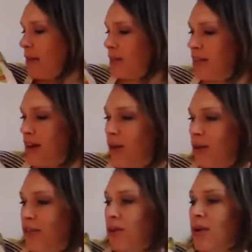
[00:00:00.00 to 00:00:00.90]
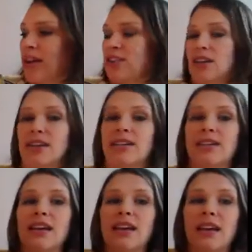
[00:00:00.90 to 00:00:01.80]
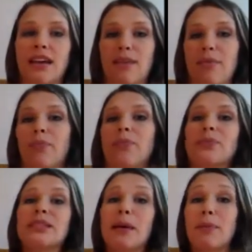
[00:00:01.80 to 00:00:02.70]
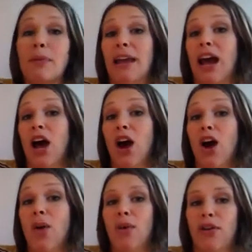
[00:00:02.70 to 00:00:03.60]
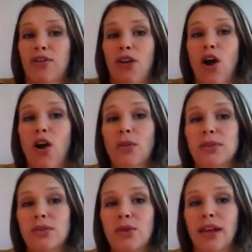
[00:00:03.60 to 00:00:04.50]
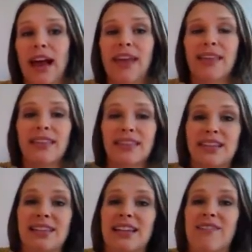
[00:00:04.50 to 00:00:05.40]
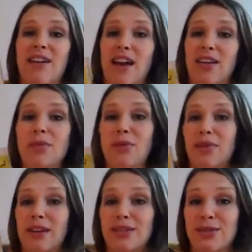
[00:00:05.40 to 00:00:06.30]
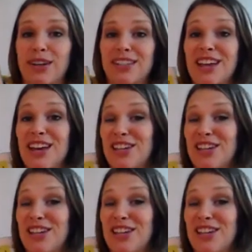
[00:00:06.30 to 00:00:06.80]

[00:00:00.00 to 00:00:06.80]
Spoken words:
So if you want to just supplement at home, or if you're homeschooling, I think this is an invaluable resource